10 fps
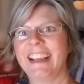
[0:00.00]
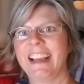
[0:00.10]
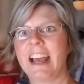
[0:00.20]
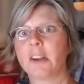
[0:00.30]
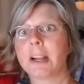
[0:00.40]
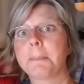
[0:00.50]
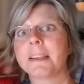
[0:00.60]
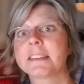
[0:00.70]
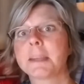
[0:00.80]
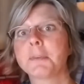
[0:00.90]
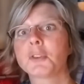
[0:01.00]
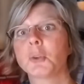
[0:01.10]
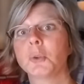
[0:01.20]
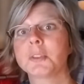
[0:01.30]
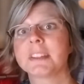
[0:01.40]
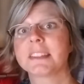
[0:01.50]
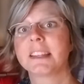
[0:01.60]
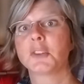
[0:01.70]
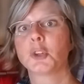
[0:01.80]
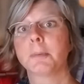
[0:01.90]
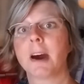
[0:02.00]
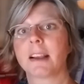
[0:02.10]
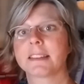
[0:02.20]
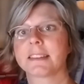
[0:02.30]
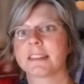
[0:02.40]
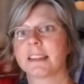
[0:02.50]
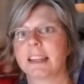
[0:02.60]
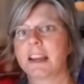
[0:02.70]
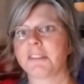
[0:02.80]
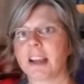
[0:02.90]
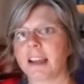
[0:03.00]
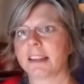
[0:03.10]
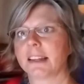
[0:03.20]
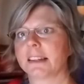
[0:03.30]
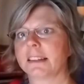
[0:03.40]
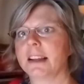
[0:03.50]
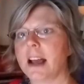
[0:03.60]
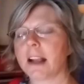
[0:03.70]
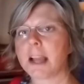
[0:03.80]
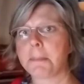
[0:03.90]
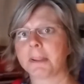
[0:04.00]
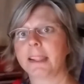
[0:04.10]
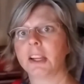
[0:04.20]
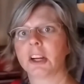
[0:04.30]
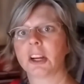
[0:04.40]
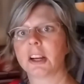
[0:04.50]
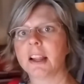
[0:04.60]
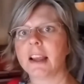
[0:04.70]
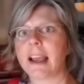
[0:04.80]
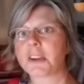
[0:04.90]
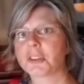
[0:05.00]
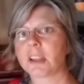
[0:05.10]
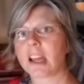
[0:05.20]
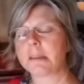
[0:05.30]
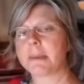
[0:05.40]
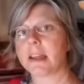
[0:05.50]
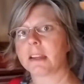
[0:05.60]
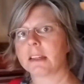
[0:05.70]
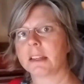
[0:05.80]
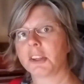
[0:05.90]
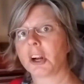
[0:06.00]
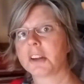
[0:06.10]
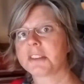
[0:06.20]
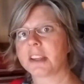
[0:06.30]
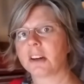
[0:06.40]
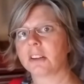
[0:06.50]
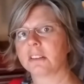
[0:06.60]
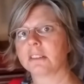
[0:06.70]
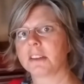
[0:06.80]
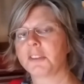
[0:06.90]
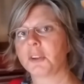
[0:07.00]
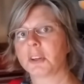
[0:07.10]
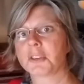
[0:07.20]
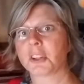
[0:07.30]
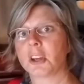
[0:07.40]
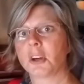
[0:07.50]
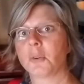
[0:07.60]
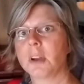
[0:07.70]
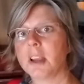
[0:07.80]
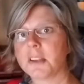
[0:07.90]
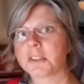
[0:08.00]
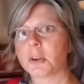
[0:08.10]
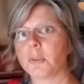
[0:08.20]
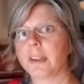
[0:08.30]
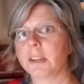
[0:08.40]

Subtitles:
A great place to keep your tools is in a toolbox. And I've got a couple here. I actually got them at a yard sale a few years ago, so they didn't